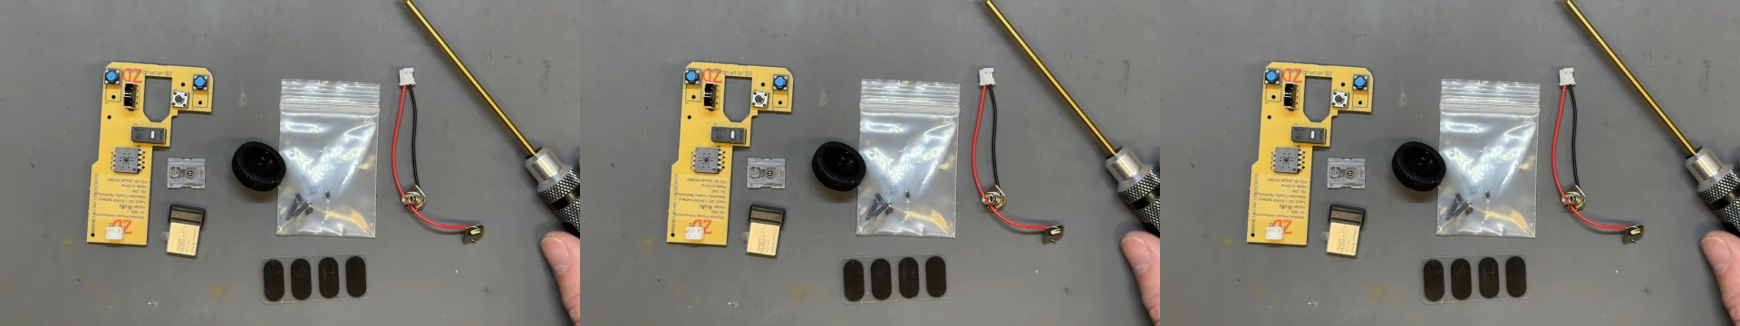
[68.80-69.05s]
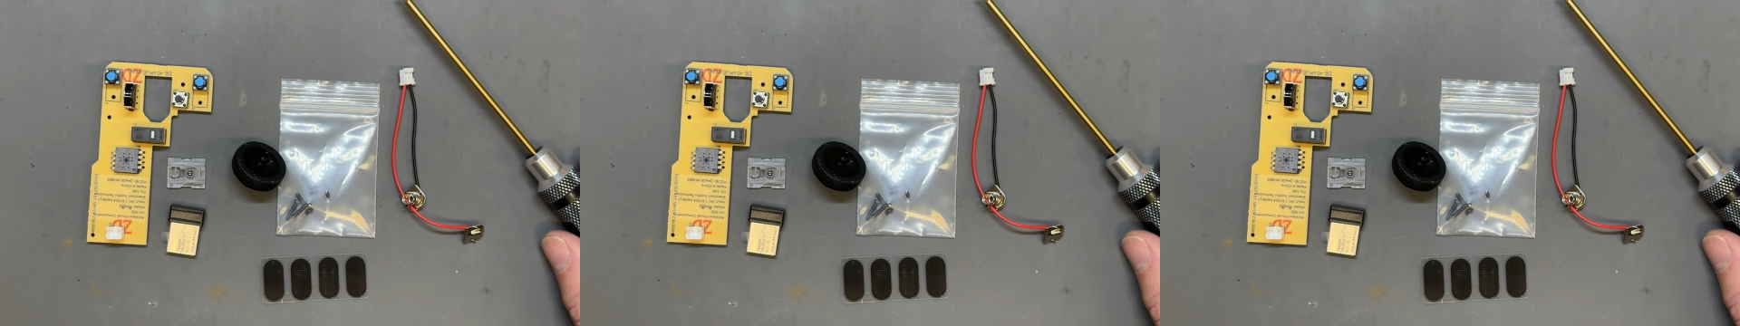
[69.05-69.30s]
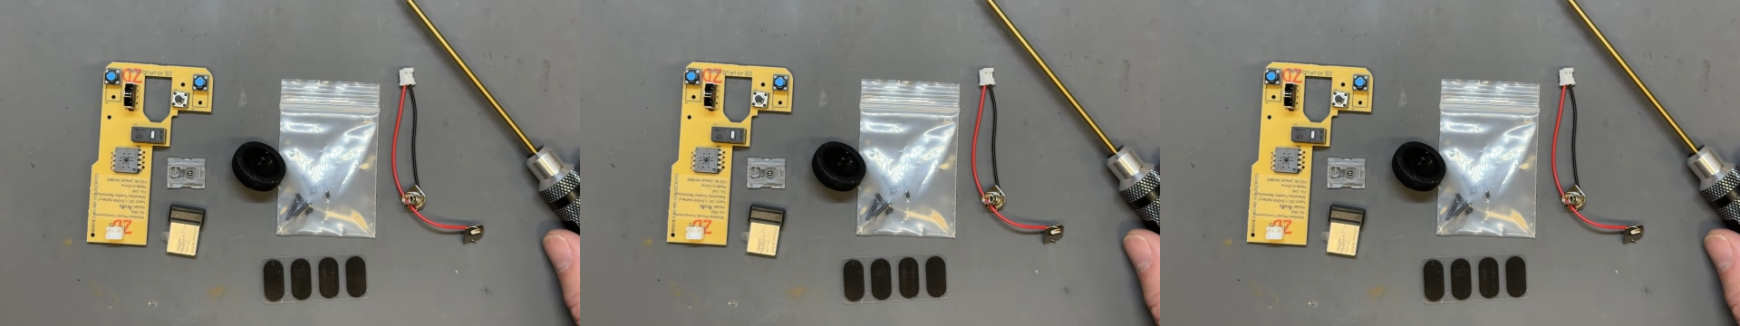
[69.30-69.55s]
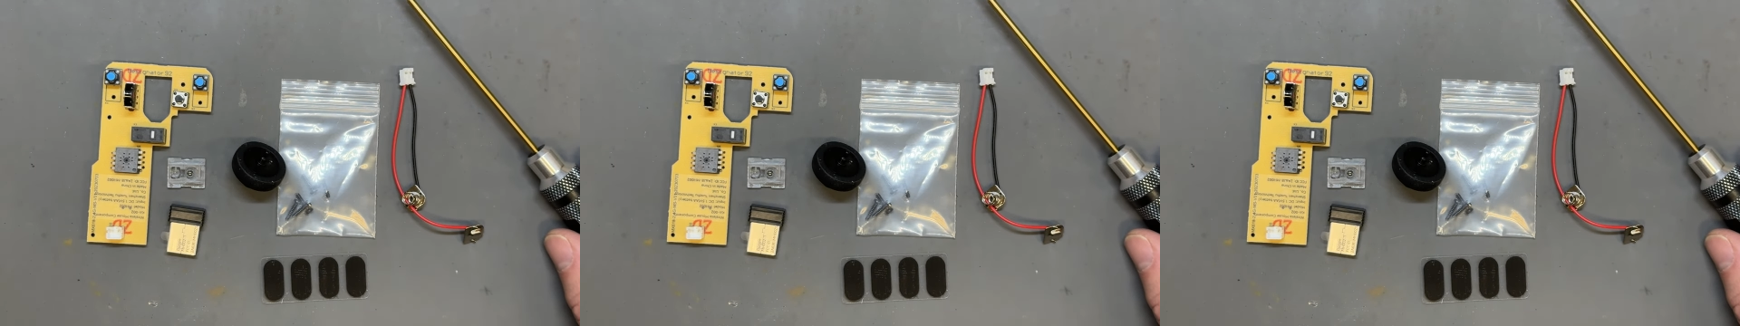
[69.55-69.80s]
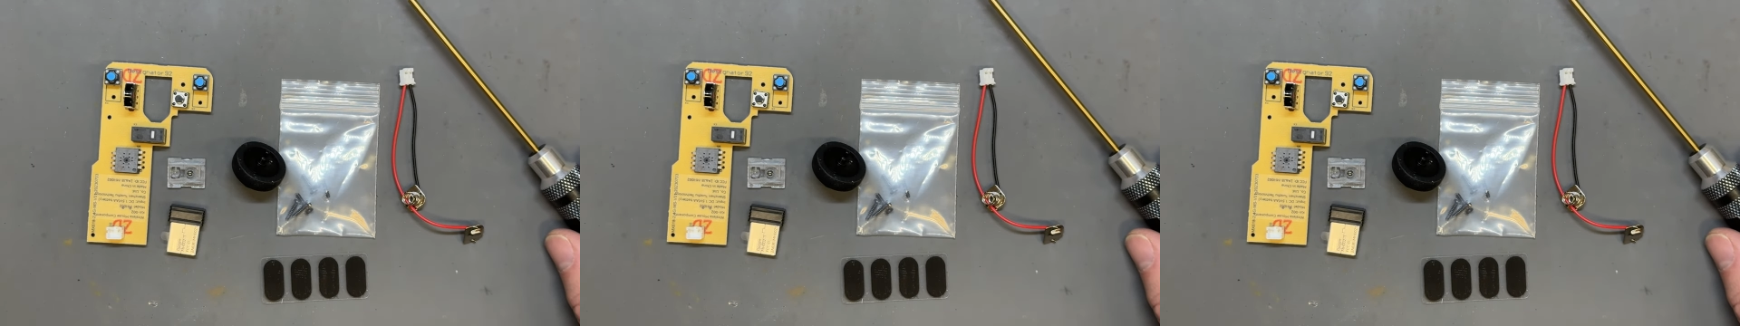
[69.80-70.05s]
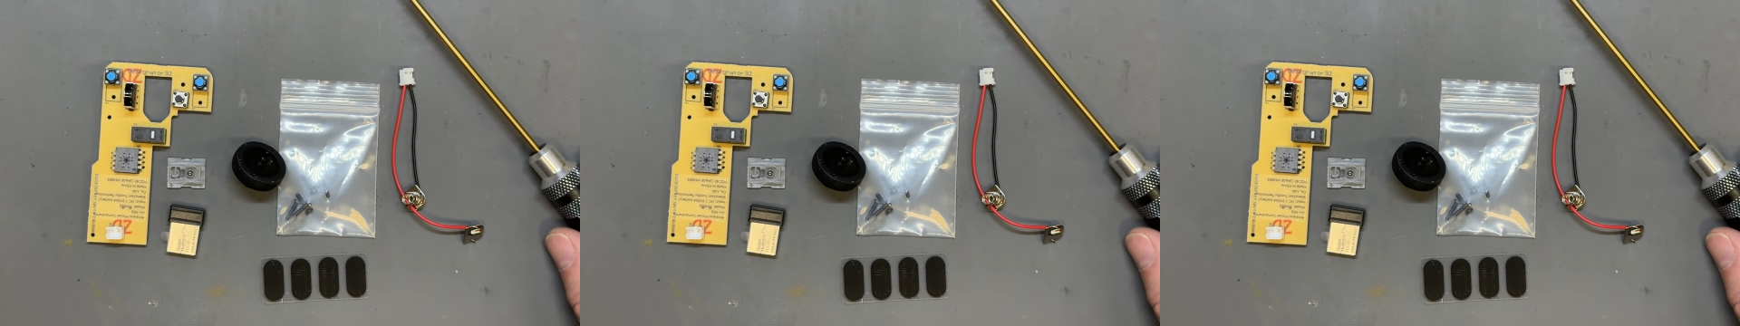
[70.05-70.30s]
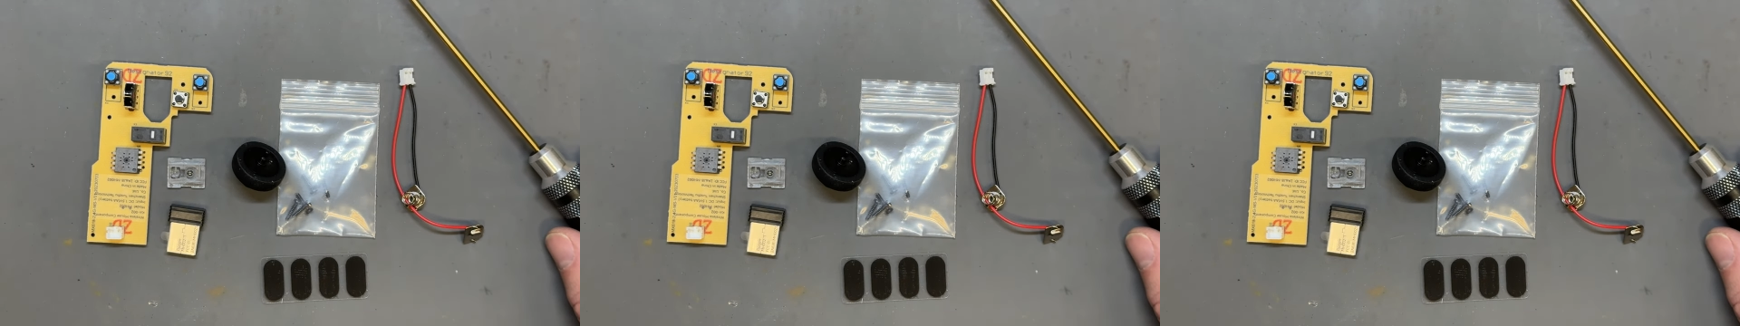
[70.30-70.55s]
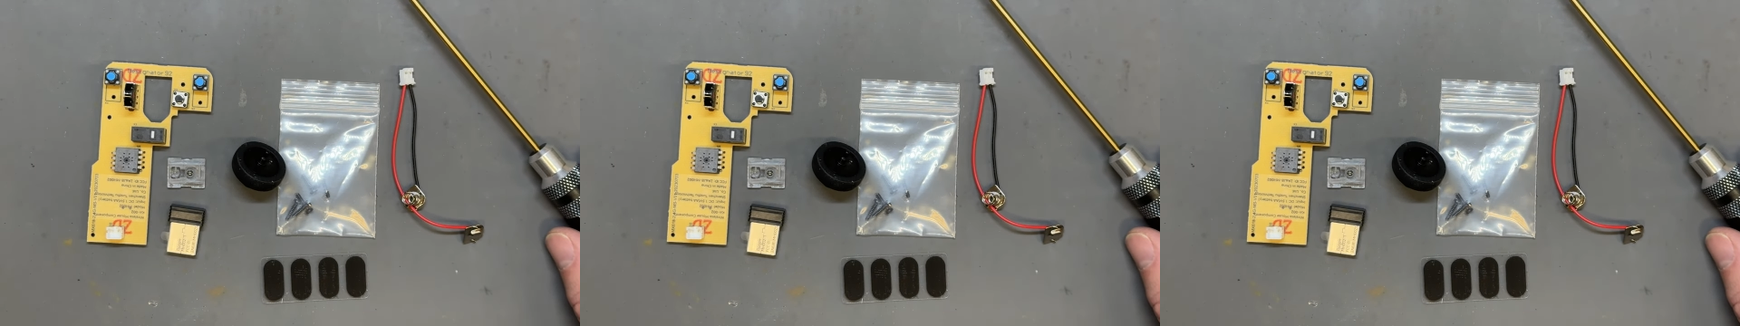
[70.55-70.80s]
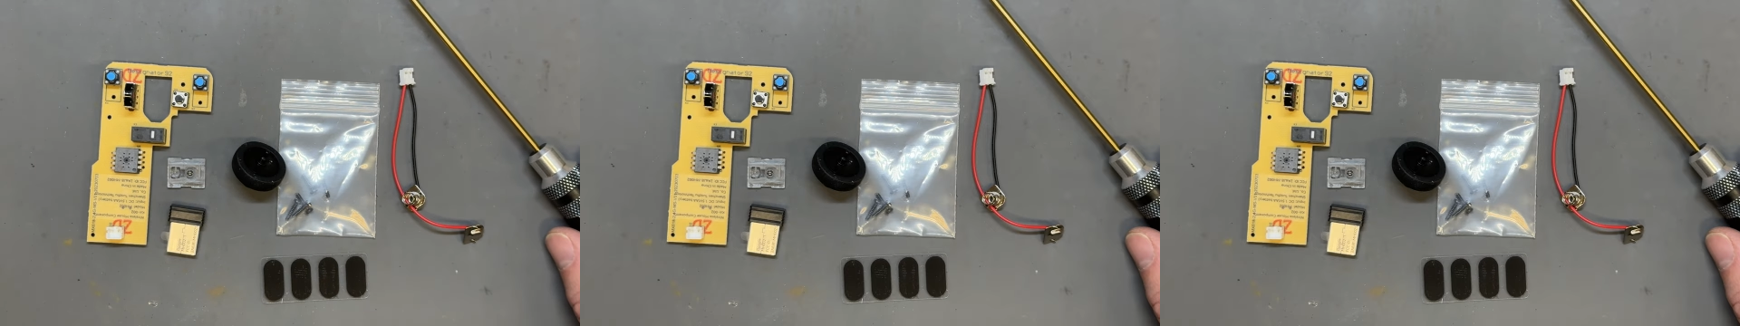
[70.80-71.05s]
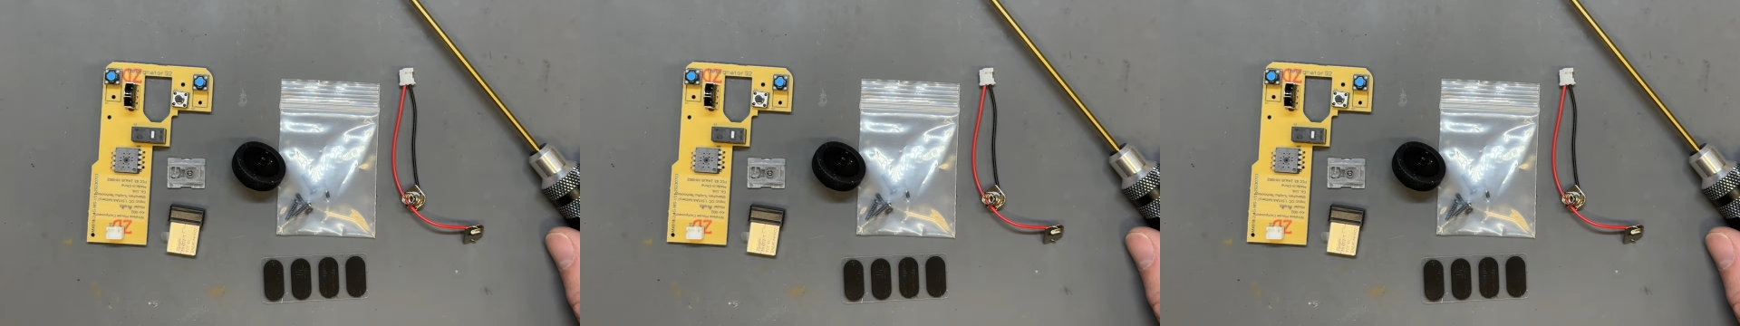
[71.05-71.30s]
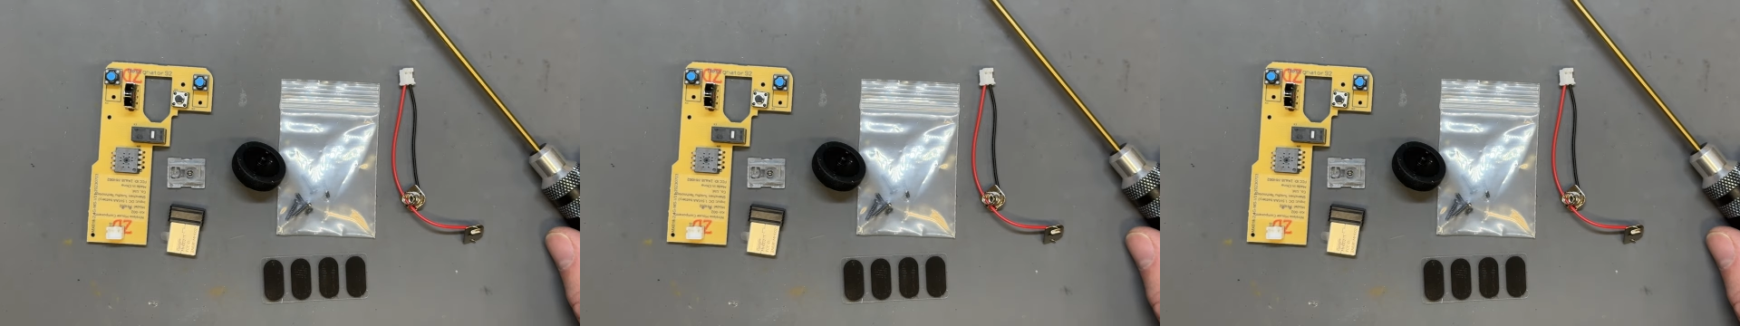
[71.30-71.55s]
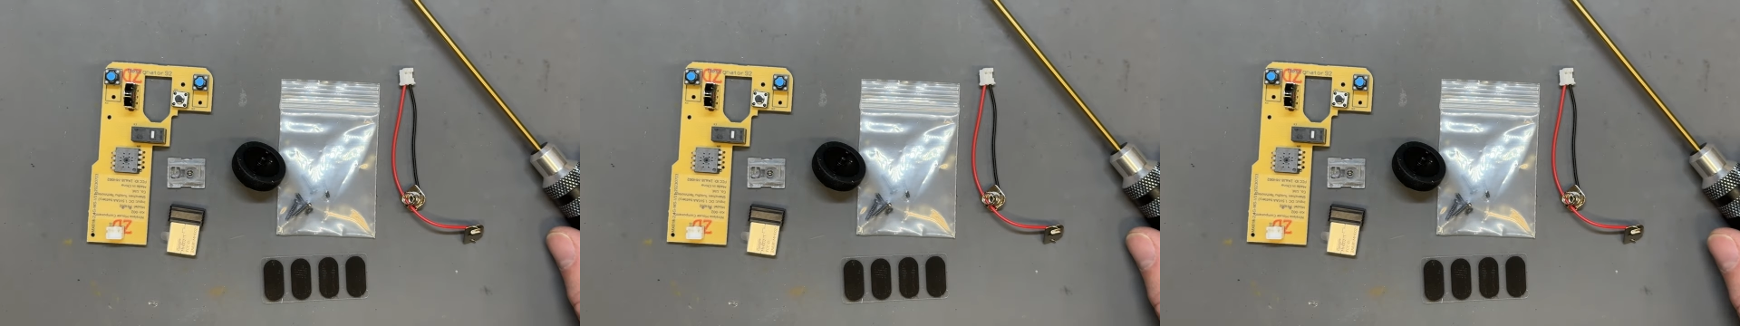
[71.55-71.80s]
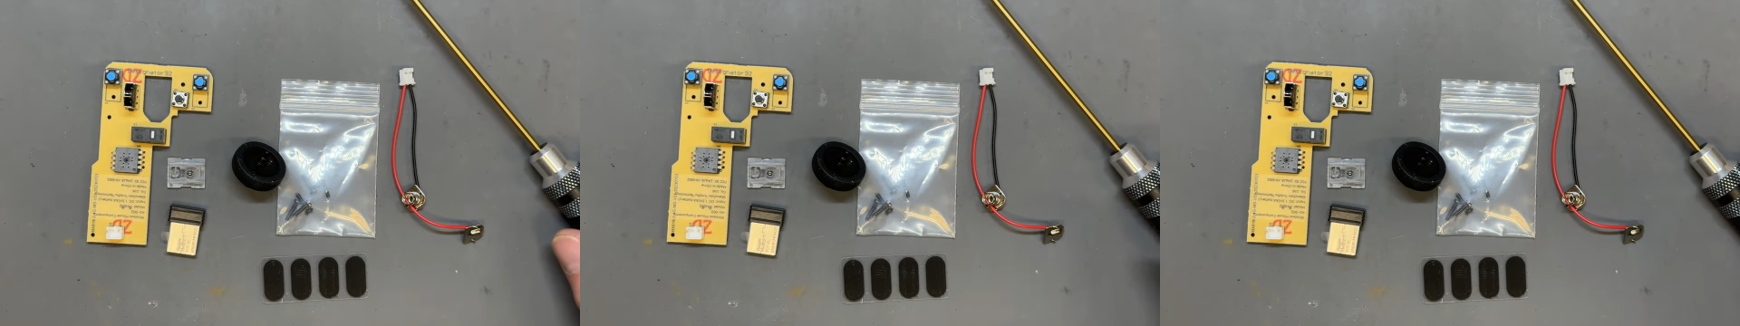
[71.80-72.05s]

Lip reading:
Nobody's mouth can be seen.